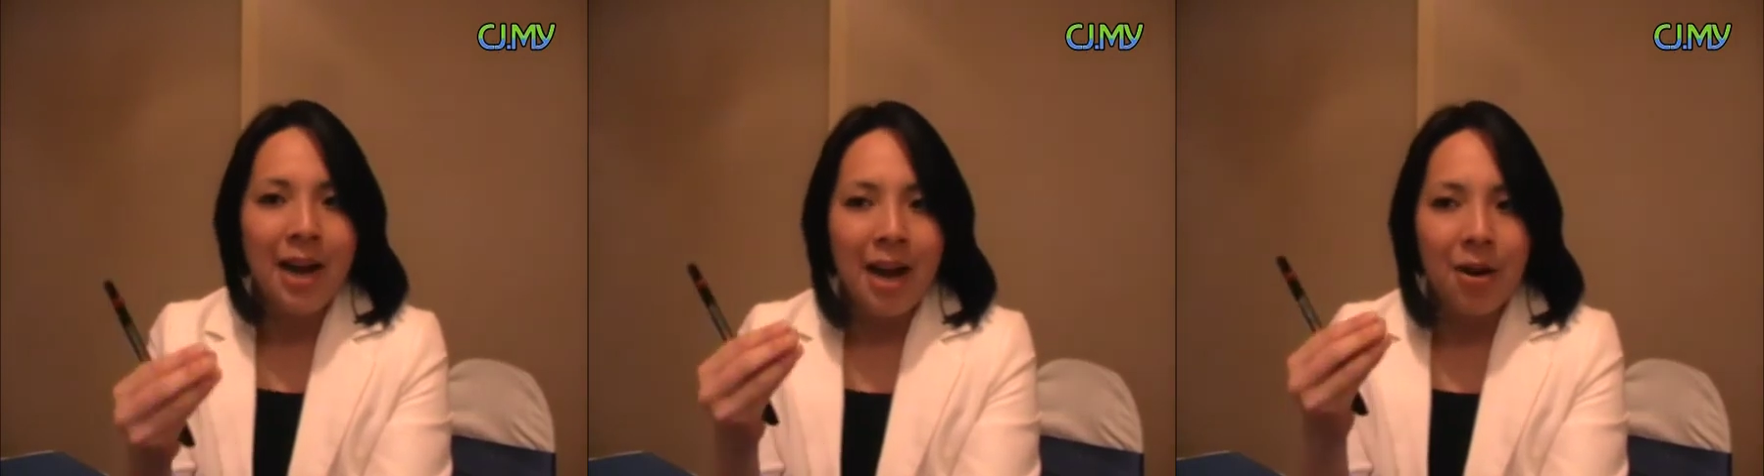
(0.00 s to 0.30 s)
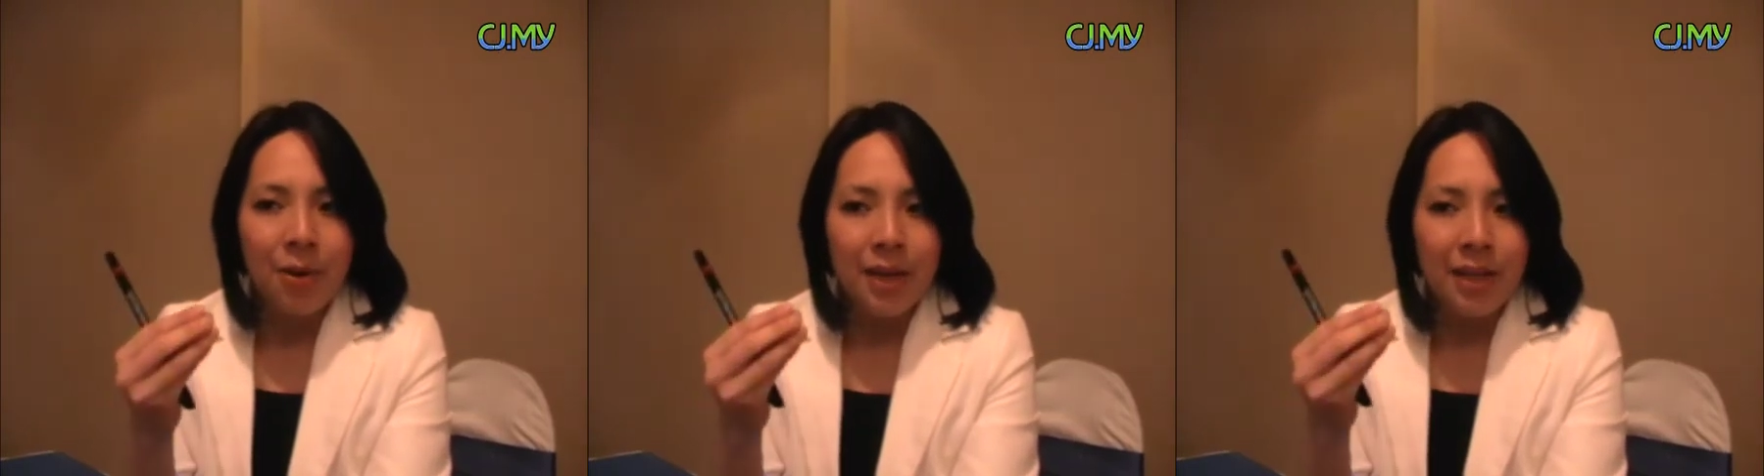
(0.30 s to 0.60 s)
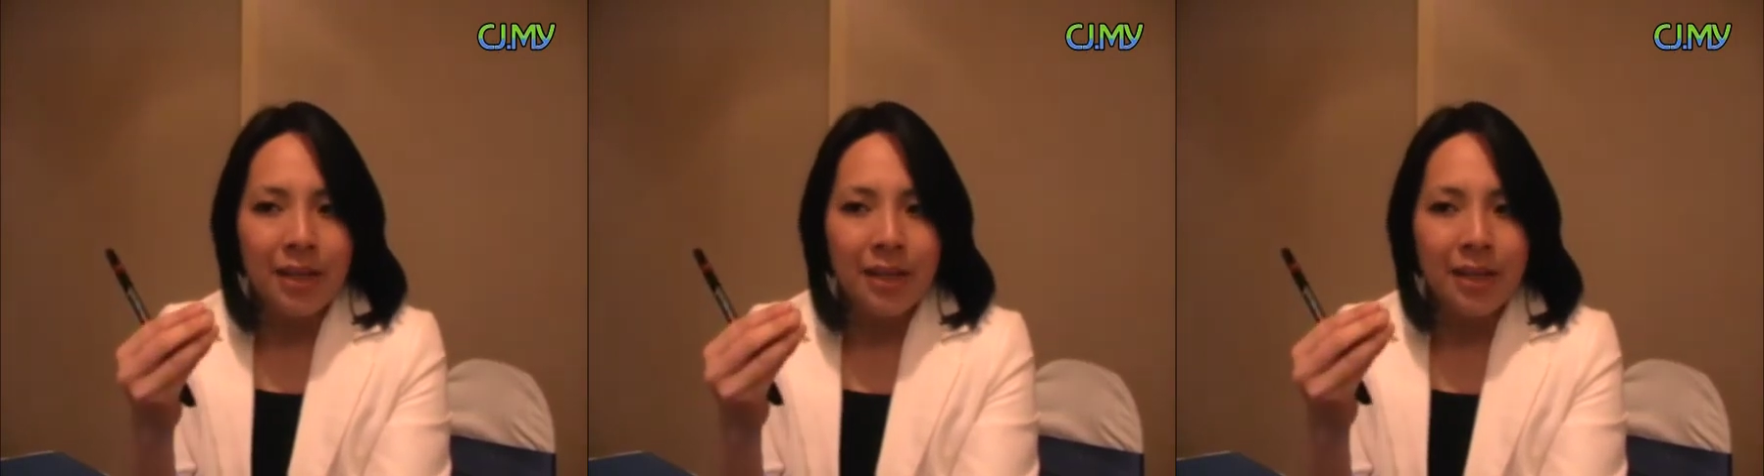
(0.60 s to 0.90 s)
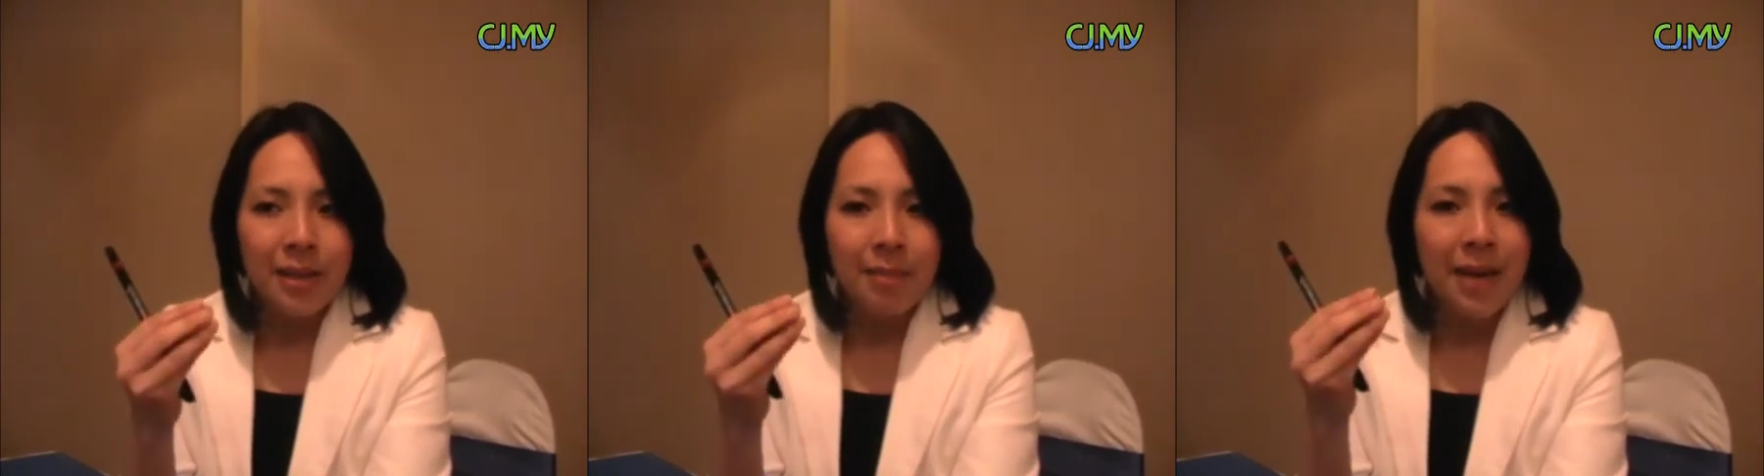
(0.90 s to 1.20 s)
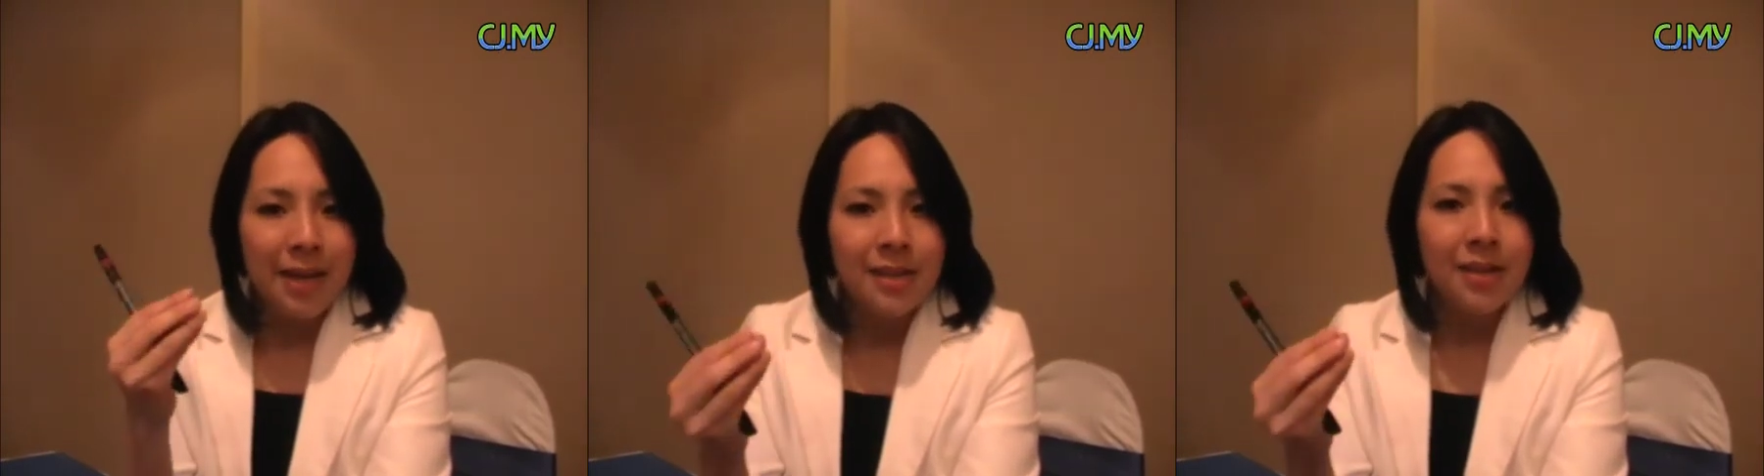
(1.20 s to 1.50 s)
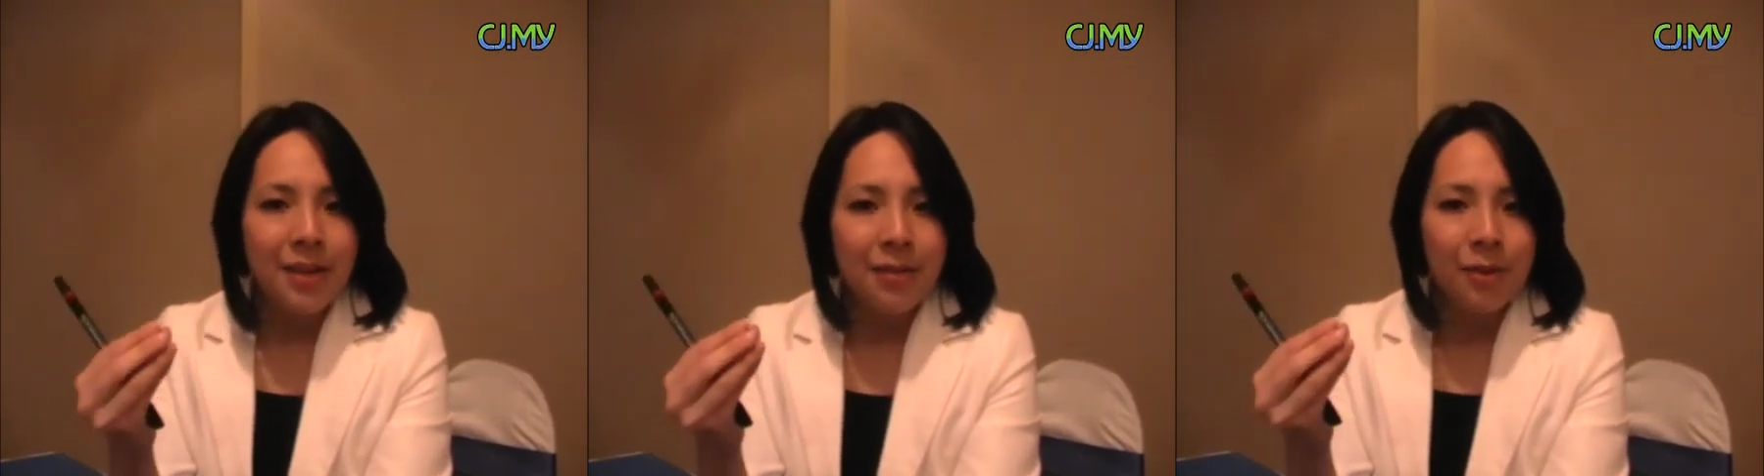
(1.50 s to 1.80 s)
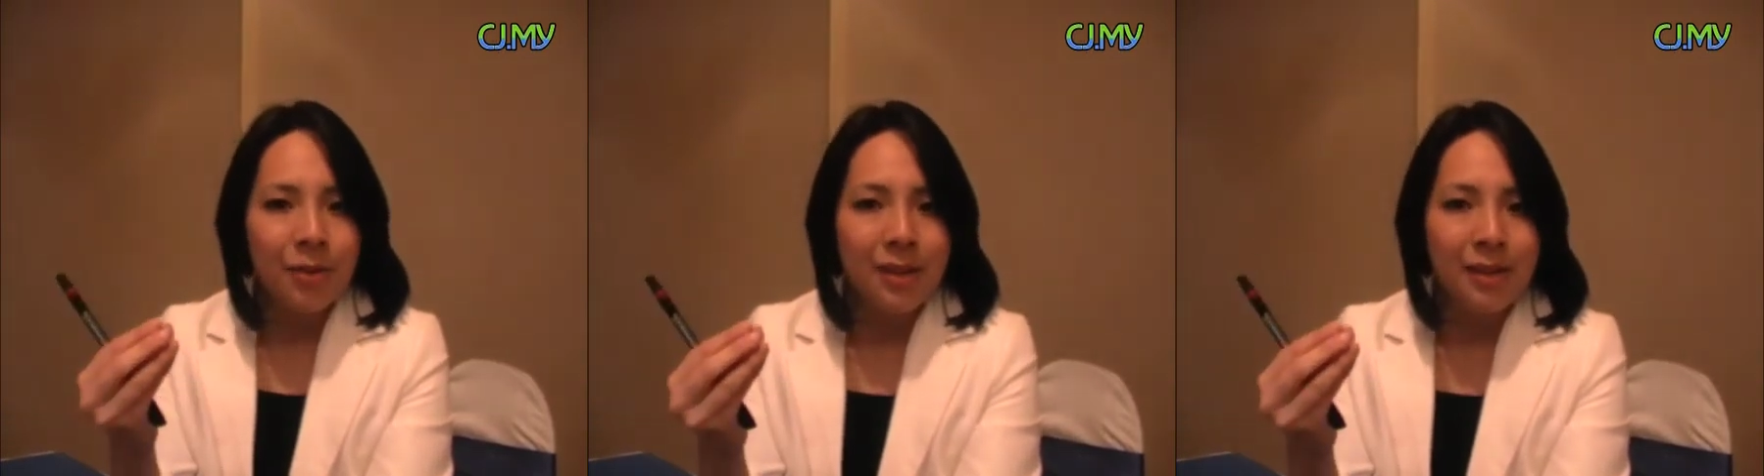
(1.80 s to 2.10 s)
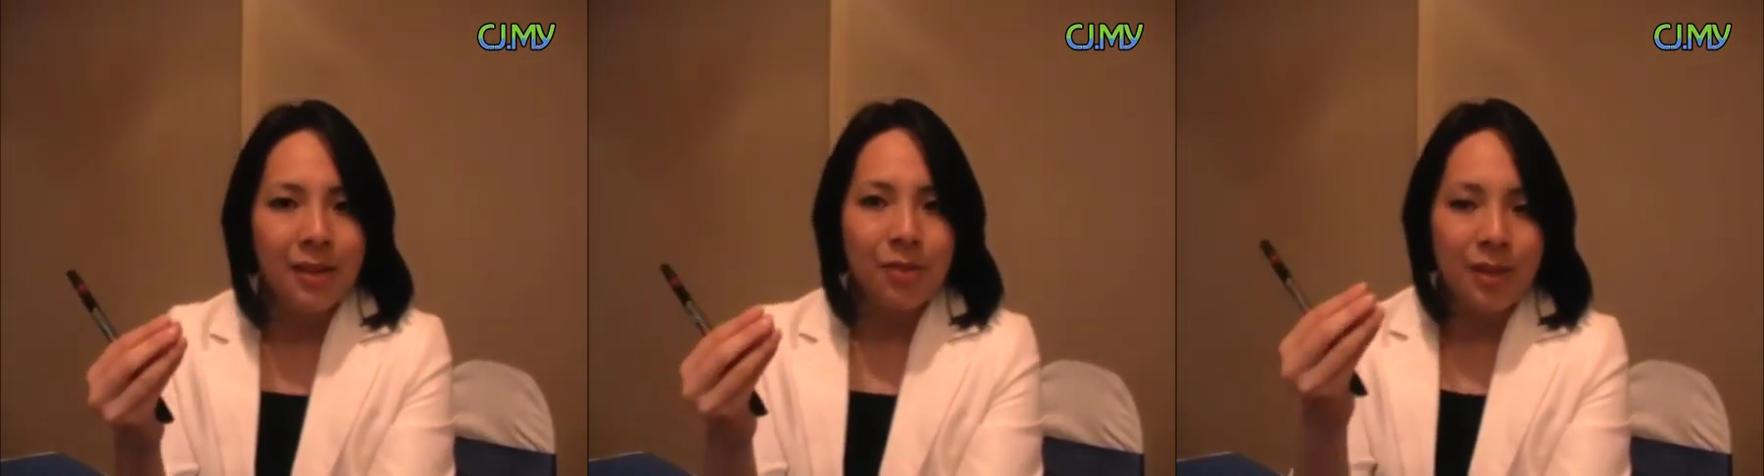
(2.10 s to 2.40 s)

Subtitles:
how the planetary influences